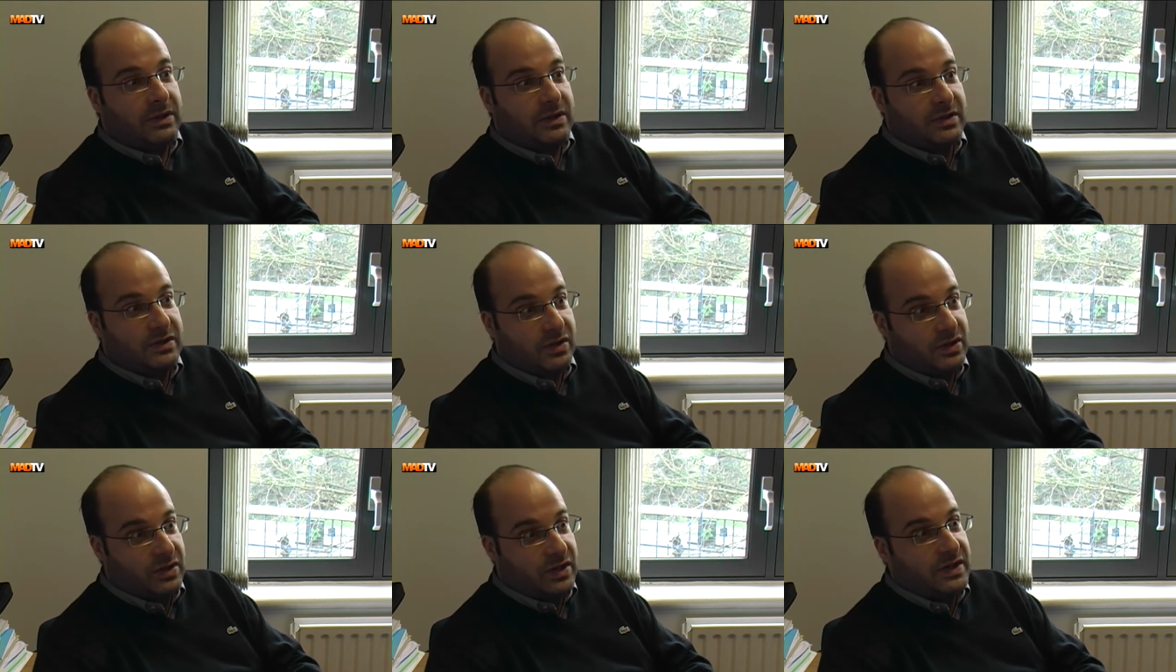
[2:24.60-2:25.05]

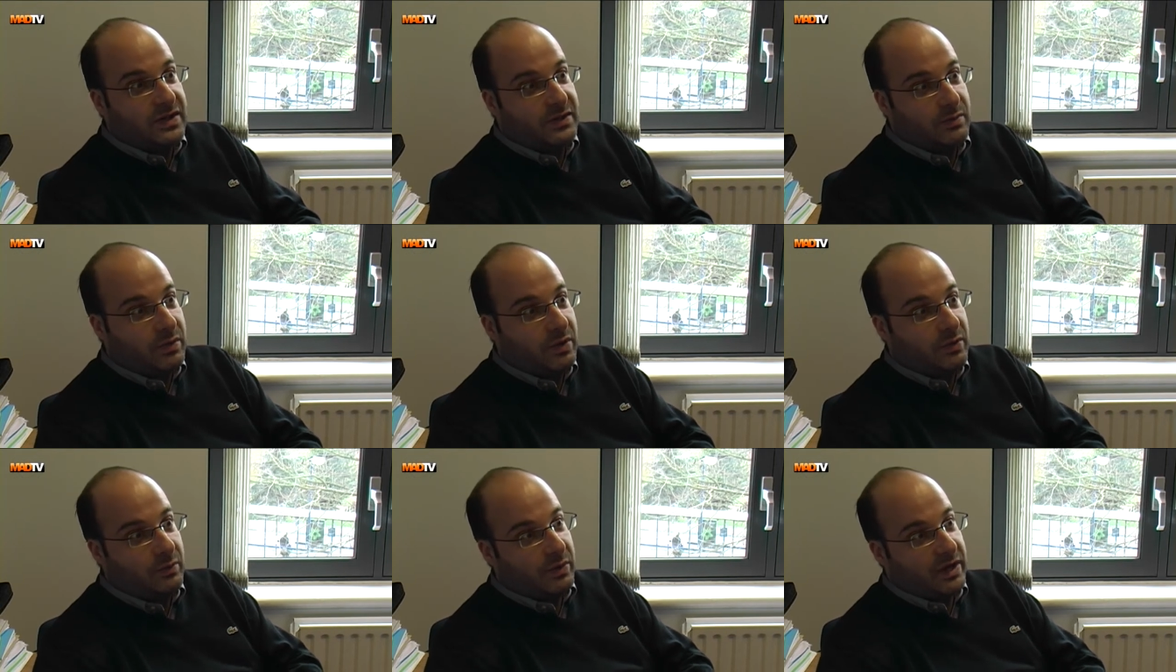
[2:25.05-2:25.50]
such as
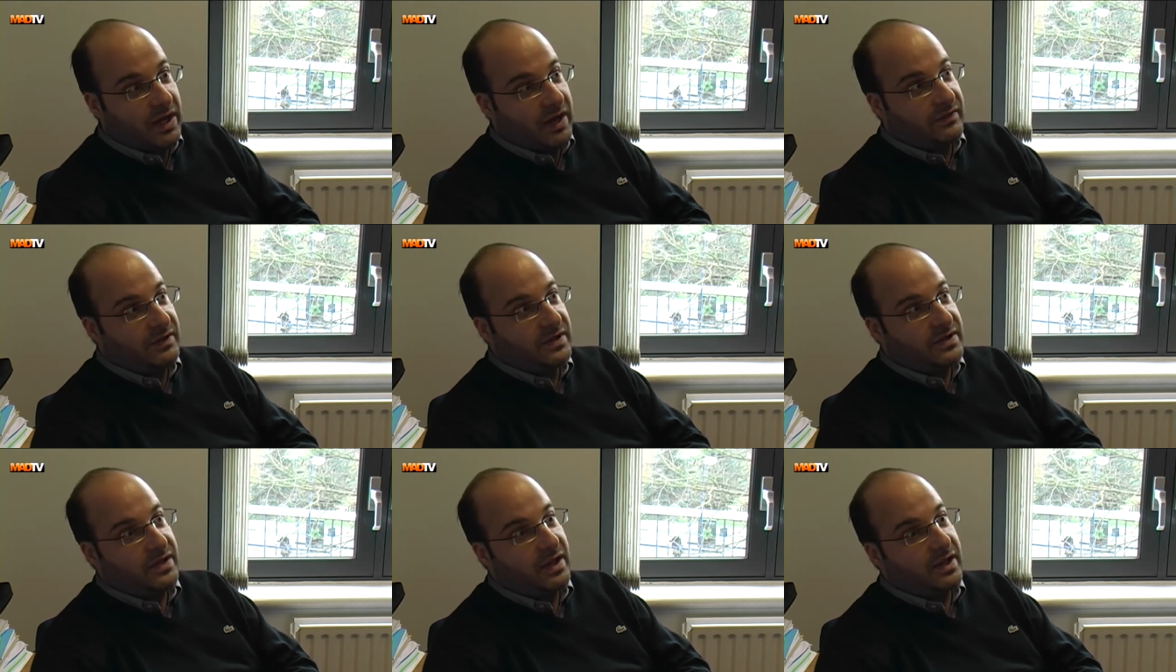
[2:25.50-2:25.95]
what we
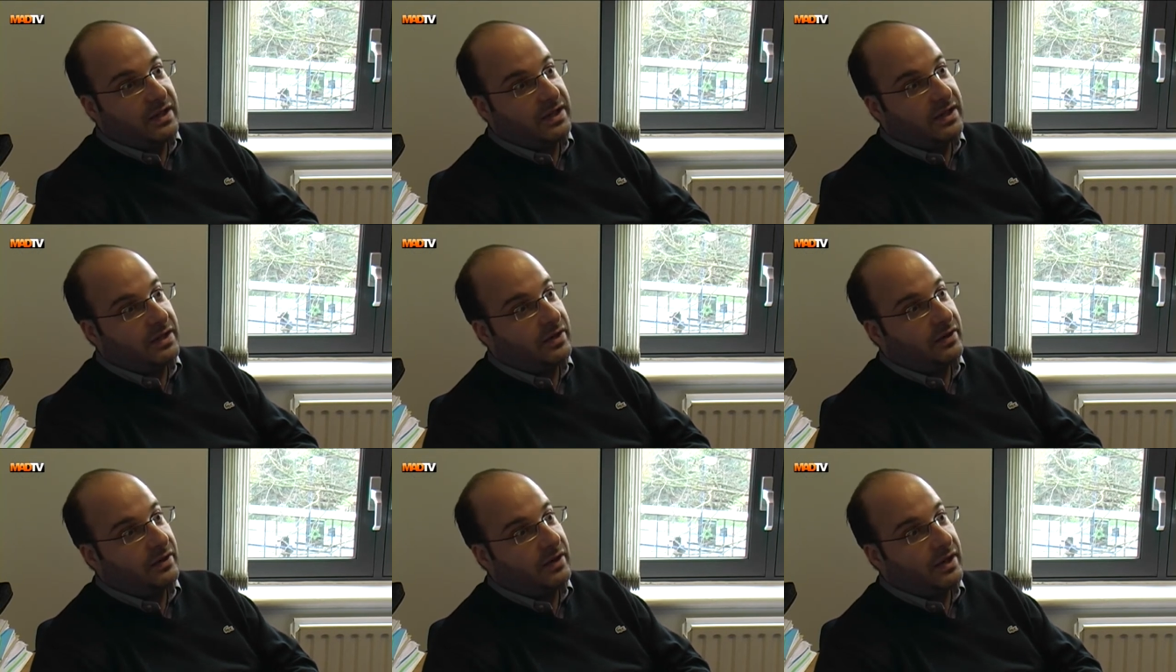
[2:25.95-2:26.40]
have designed
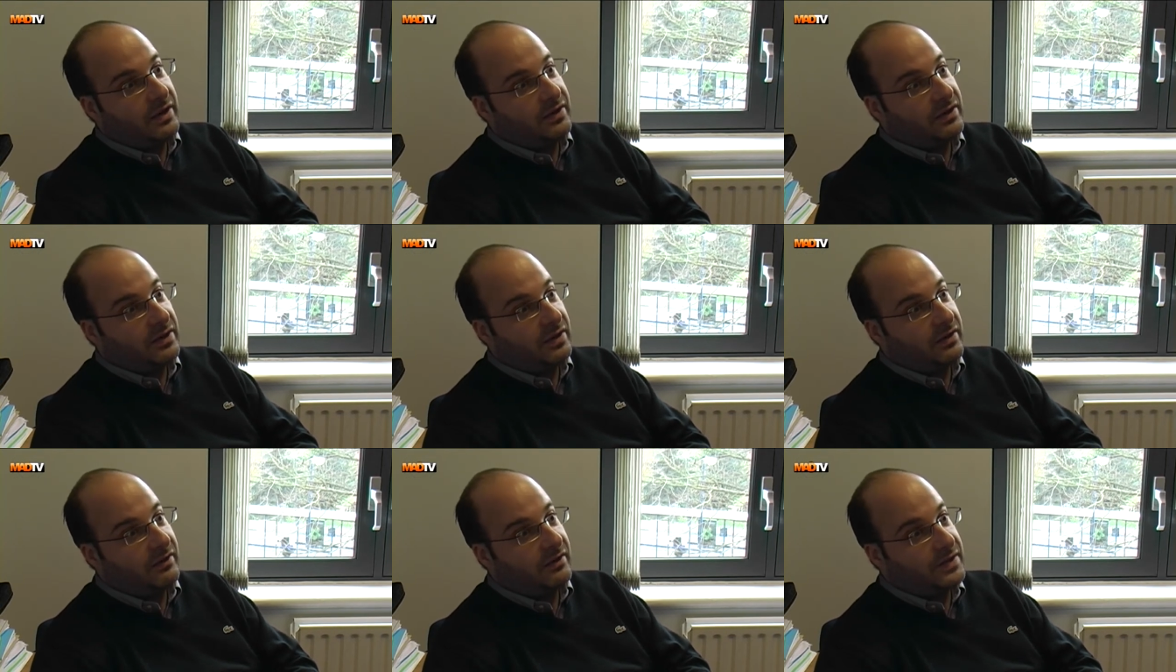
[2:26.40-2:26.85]
here at
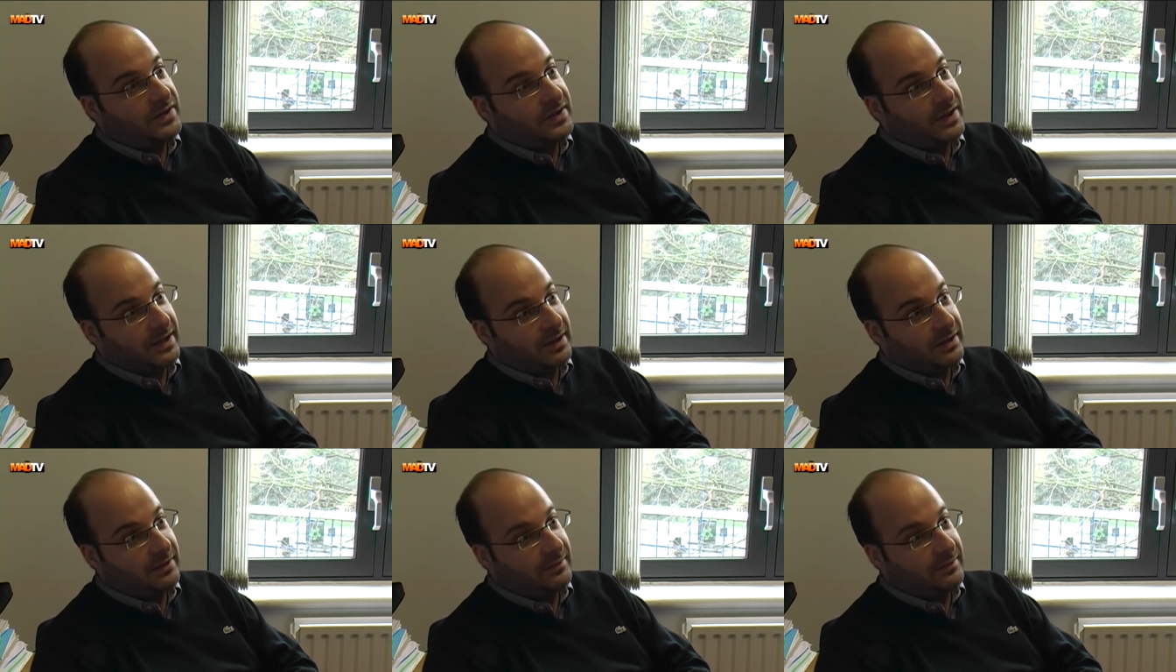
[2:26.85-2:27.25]
the university.